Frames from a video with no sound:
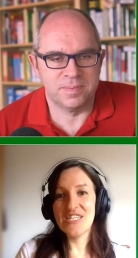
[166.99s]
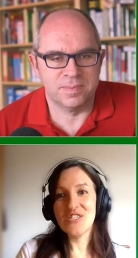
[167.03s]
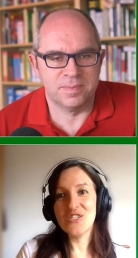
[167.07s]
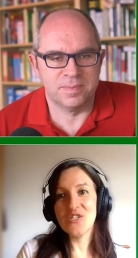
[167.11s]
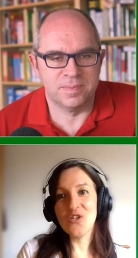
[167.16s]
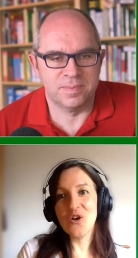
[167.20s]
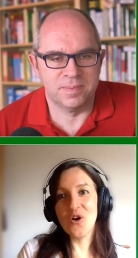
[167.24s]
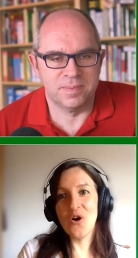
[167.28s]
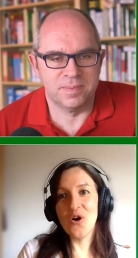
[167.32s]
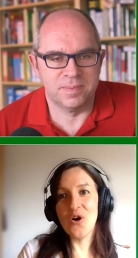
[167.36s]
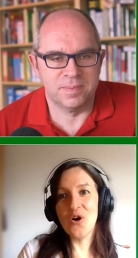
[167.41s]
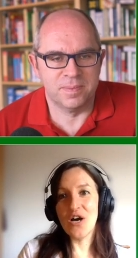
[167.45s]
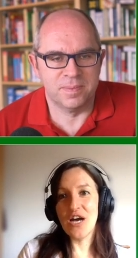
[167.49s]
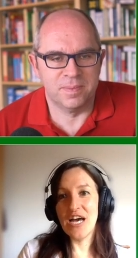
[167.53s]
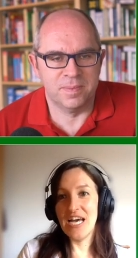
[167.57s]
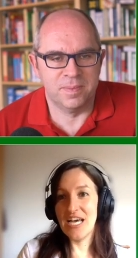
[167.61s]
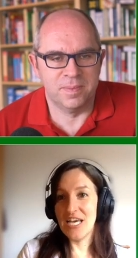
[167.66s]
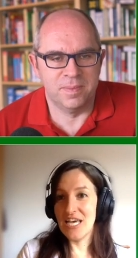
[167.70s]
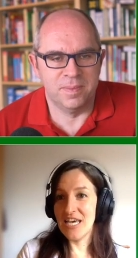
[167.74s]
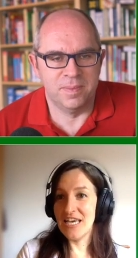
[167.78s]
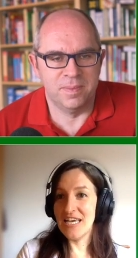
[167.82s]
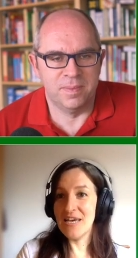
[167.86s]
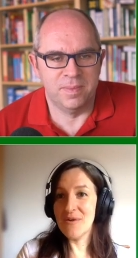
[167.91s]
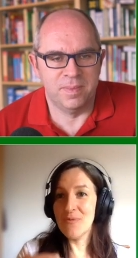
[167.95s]
Speaker 1: So
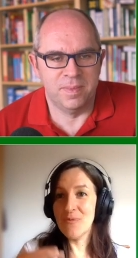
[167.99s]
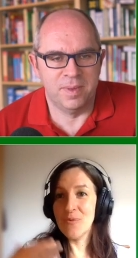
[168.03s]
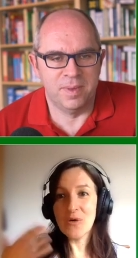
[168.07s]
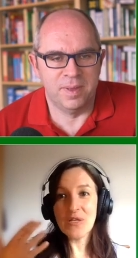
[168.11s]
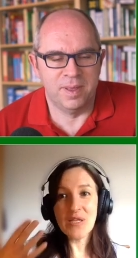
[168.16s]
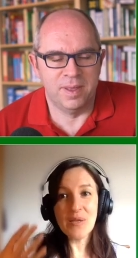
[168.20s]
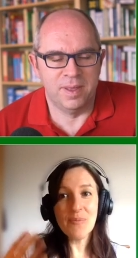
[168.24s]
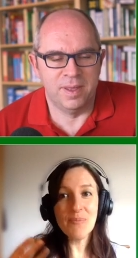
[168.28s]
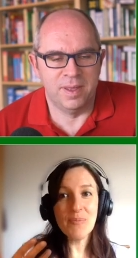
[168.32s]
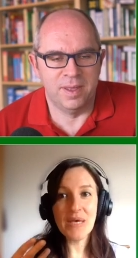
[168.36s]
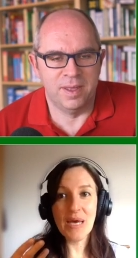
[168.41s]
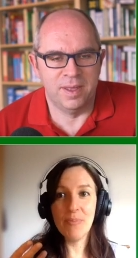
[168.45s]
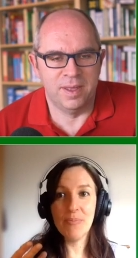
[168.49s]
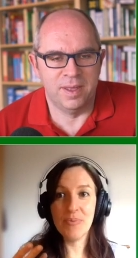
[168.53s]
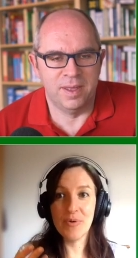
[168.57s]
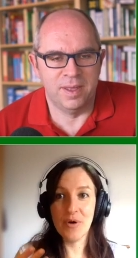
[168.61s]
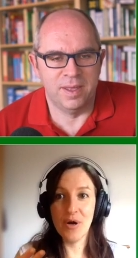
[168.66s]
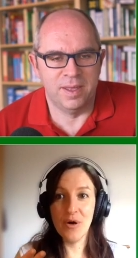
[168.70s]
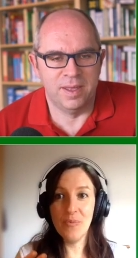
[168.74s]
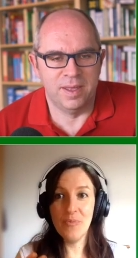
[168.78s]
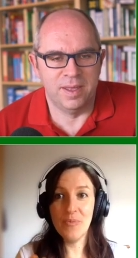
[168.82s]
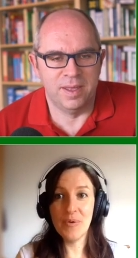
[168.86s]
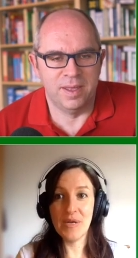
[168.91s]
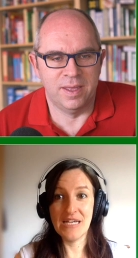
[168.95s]
uh, it wouldn't be
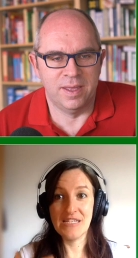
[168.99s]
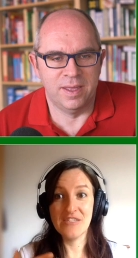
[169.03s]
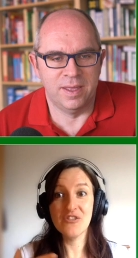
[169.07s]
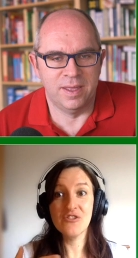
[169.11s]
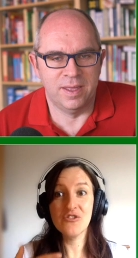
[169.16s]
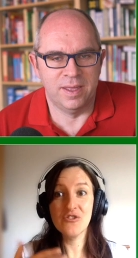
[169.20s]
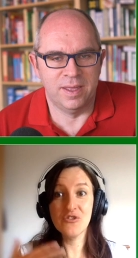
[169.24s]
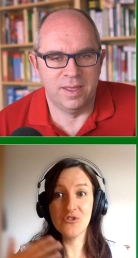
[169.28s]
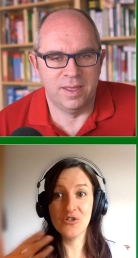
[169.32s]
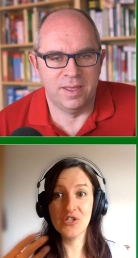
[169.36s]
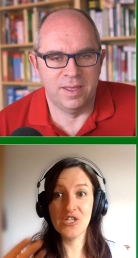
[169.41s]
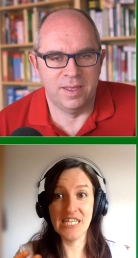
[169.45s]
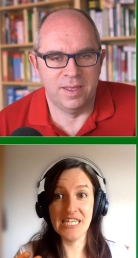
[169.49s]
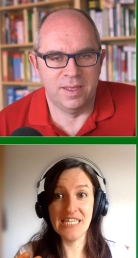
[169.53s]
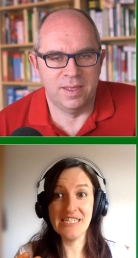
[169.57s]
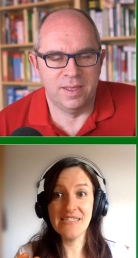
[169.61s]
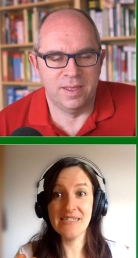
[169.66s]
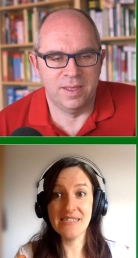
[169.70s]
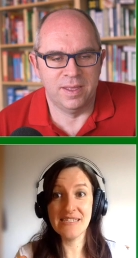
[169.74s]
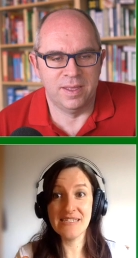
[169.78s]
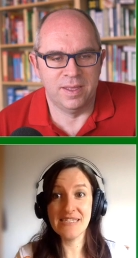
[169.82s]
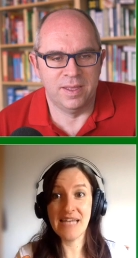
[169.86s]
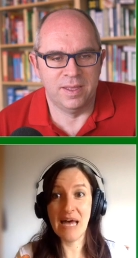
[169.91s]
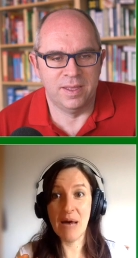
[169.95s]
appropriate to
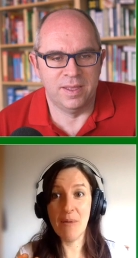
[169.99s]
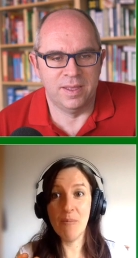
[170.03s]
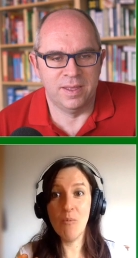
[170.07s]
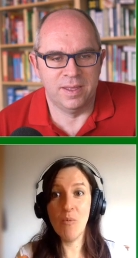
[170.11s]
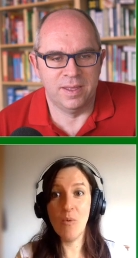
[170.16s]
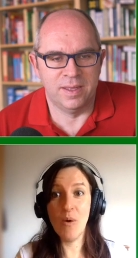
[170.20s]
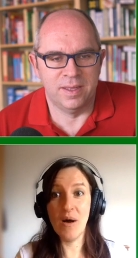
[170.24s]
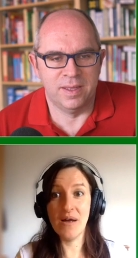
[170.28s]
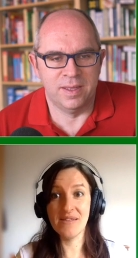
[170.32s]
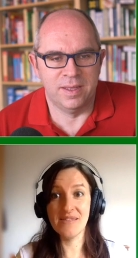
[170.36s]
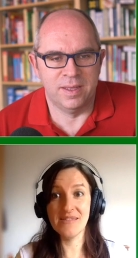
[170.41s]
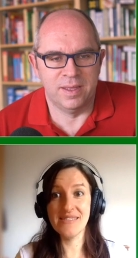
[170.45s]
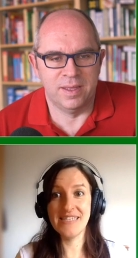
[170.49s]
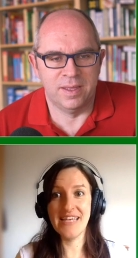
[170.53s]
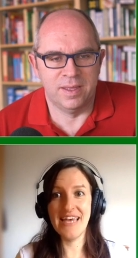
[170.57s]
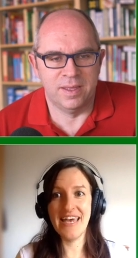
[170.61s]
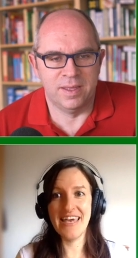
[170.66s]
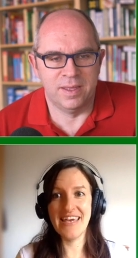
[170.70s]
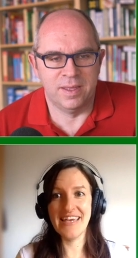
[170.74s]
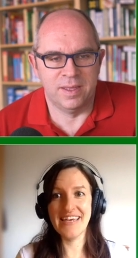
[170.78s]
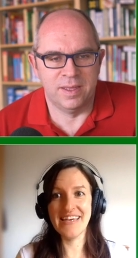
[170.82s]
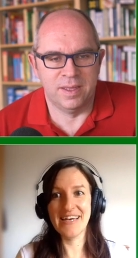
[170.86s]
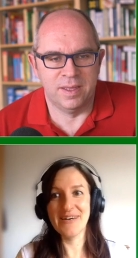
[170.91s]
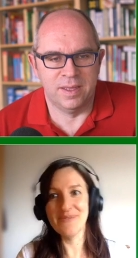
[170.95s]
greet someone
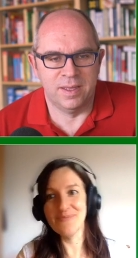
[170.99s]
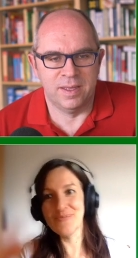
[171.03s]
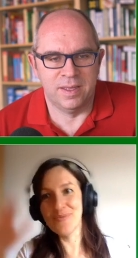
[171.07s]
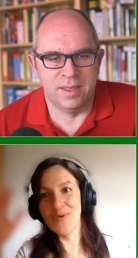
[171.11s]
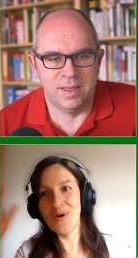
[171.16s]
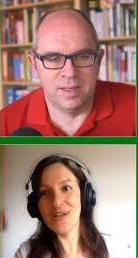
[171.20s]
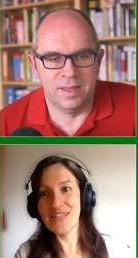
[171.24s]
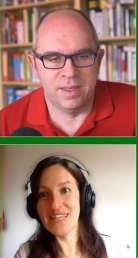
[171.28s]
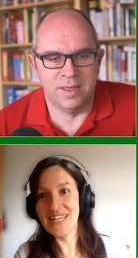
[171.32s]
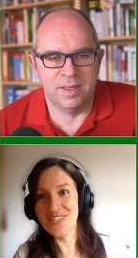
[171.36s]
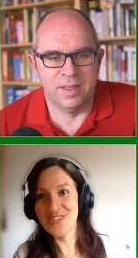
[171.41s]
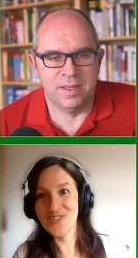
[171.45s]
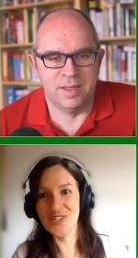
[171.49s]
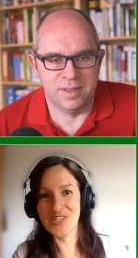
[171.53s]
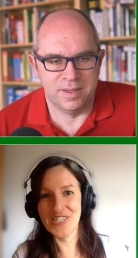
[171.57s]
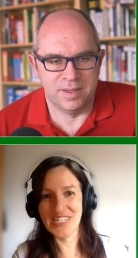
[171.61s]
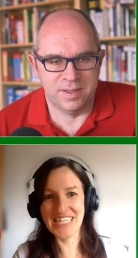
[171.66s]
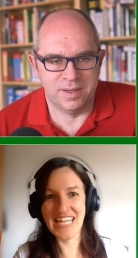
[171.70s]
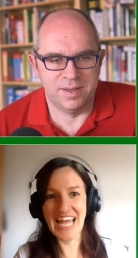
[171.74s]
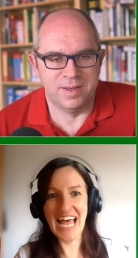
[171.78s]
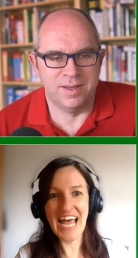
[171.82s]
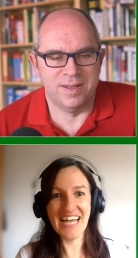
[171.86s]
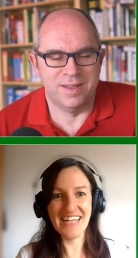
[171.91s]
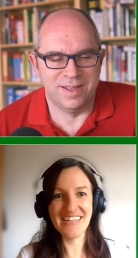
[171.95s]
saying buona
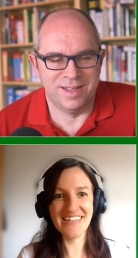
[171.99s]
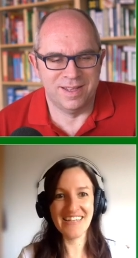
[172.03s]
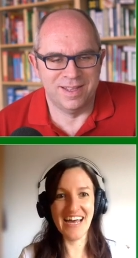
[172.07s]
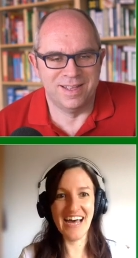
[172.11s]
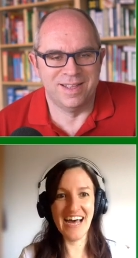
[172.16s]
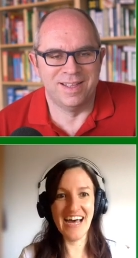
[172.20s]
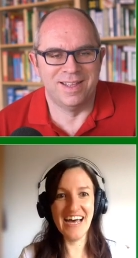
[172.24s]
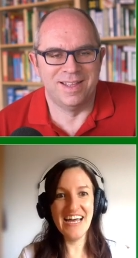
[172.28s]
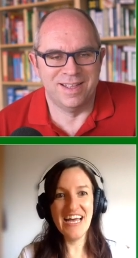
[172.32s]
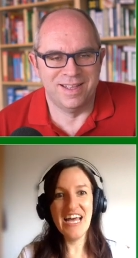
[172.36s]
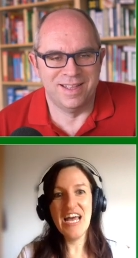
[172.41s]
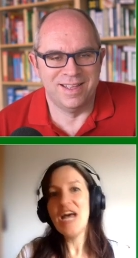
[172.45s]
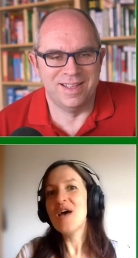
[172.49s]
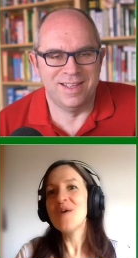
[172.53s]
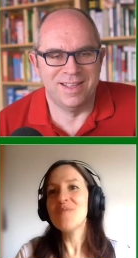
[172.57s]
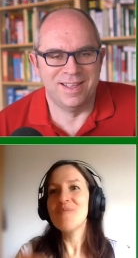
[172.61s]
giornata,